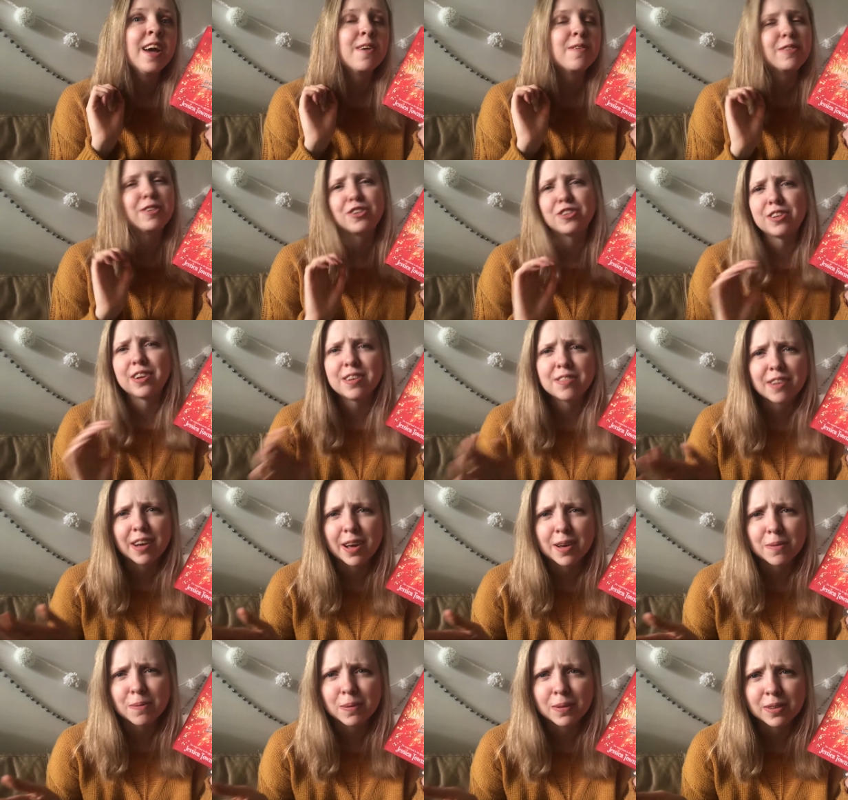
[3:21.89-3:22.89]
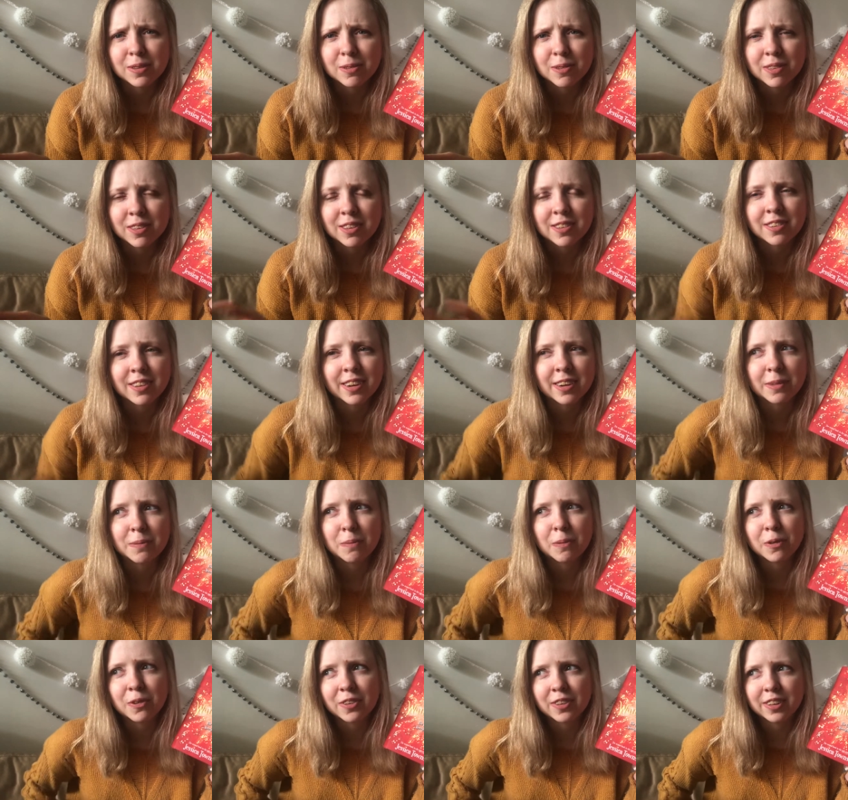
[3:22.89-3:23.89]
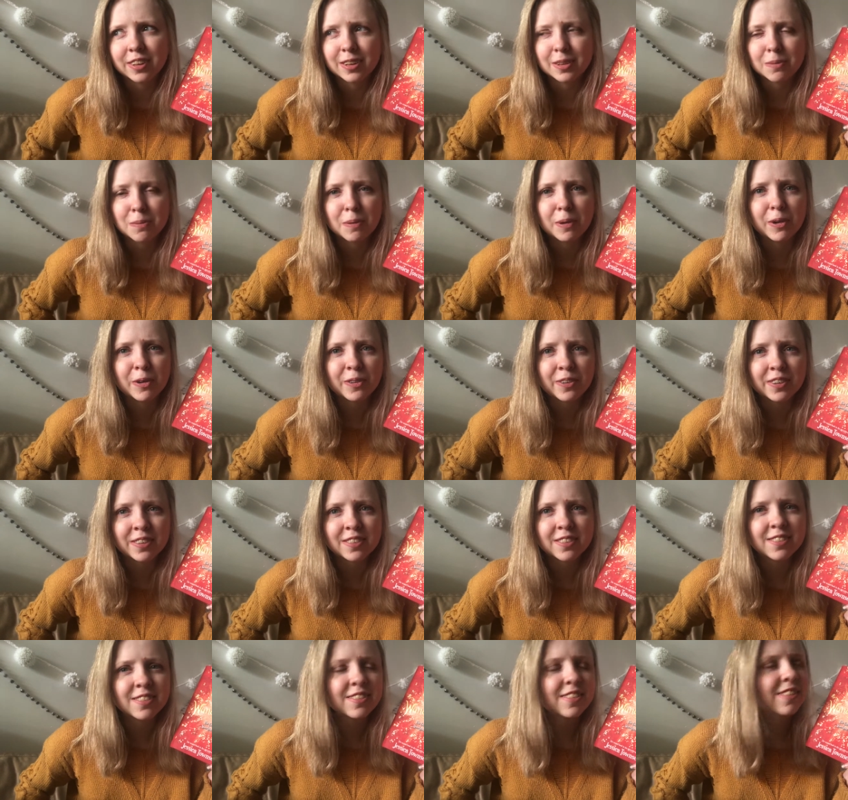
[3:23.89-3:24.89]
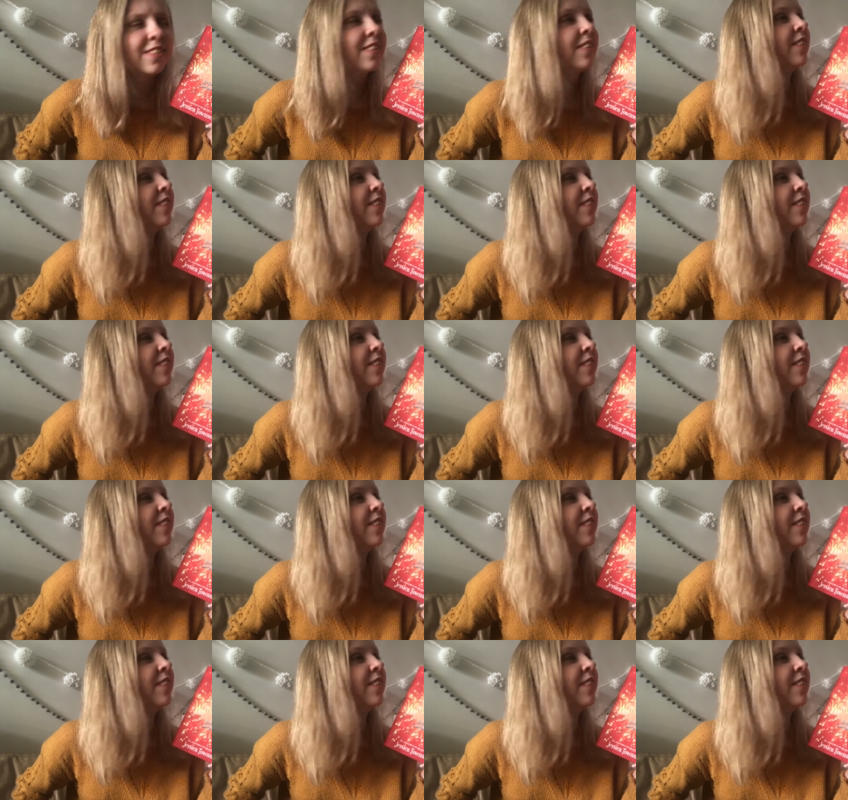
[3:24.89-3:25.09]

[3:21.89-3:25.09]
which never happens with the second book, let's be honest.